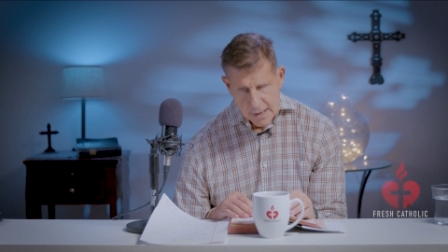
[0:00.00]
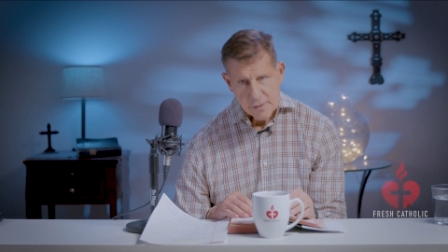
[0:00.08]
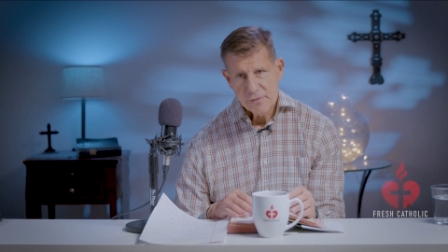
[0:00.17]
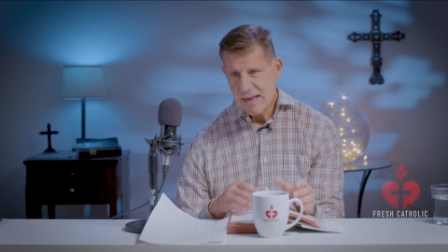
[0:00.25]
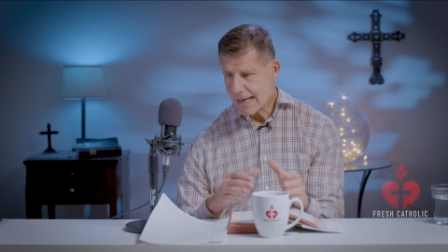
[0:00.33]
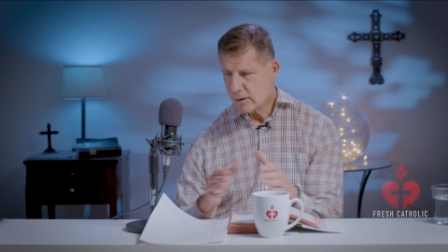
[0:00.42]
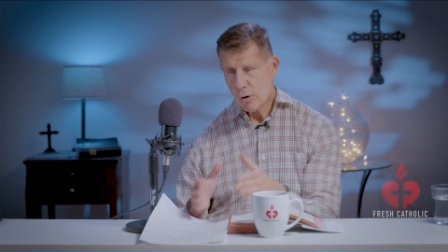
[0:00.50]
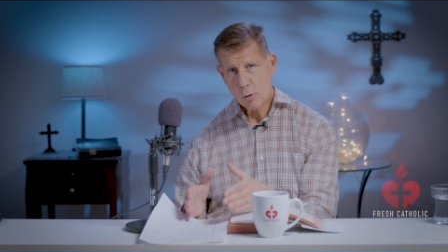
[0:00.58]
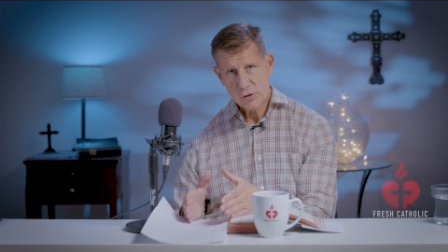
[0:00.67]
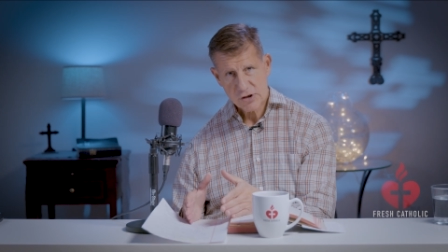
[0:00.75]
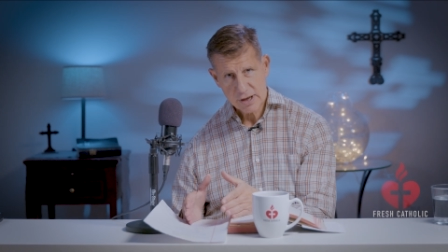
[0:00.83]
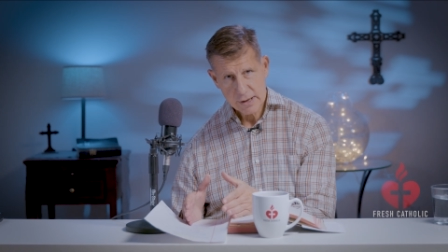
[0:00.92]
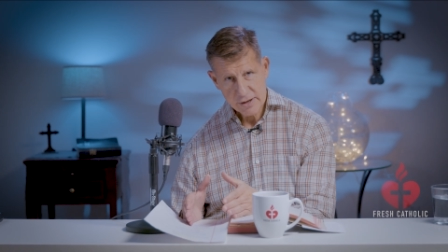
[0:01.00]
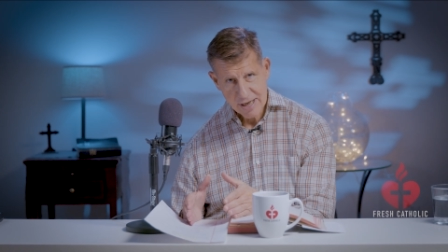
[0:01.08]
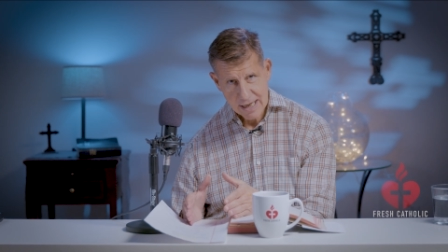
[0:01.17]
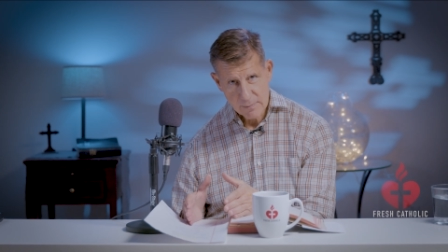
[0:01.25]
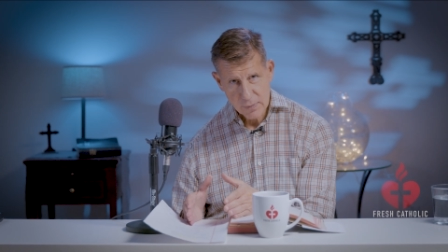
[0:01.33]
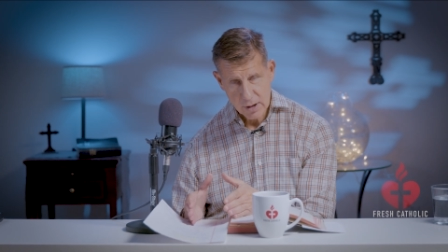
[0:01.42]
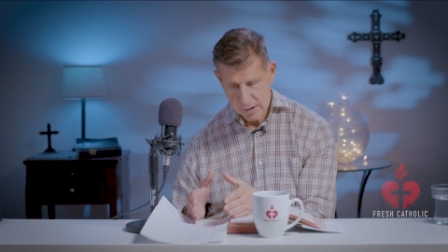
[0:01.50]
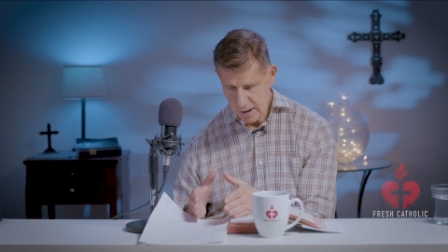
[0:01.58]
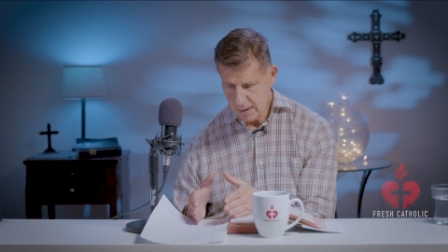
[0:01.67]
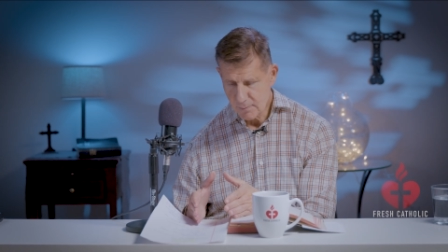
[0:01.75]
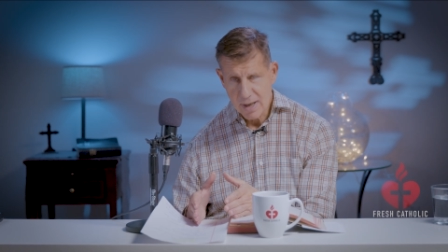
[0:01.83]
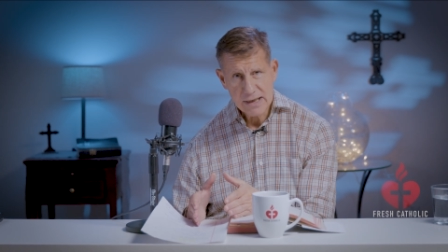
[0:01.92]
Then goes to
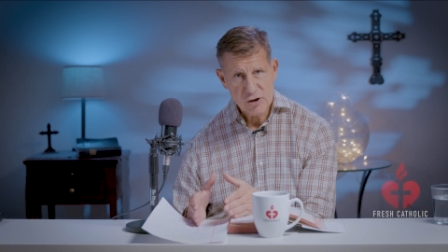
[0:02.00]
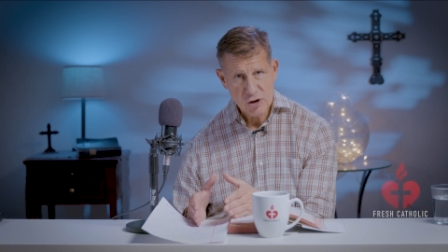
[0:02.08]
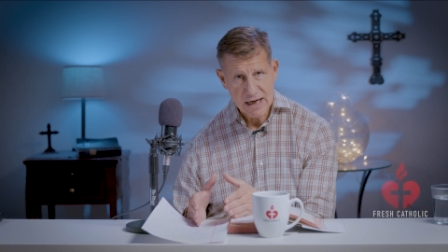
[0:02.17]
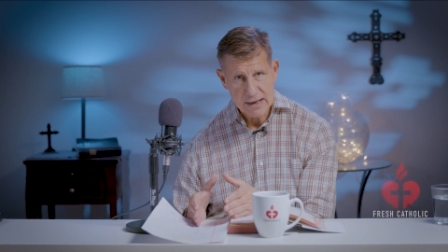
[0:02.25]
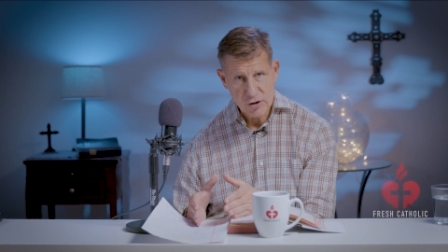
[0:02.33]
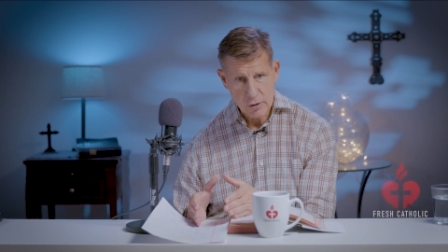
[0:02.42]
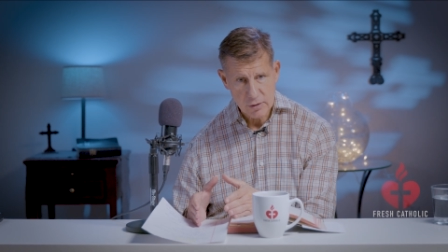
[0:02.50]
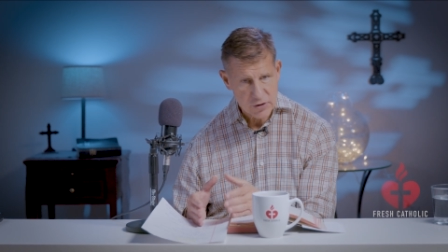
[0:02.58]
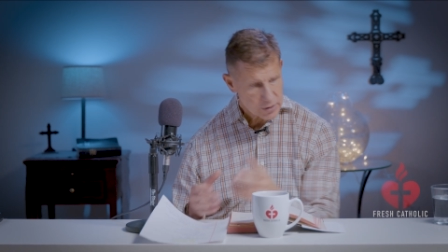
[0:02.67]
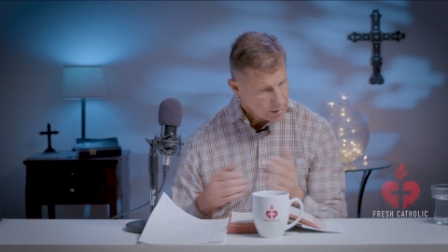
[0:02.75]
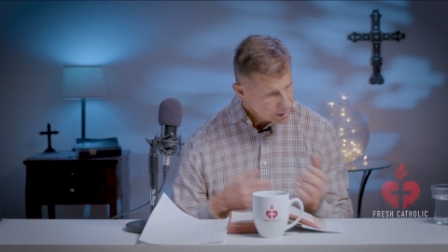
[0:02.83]
the money changers,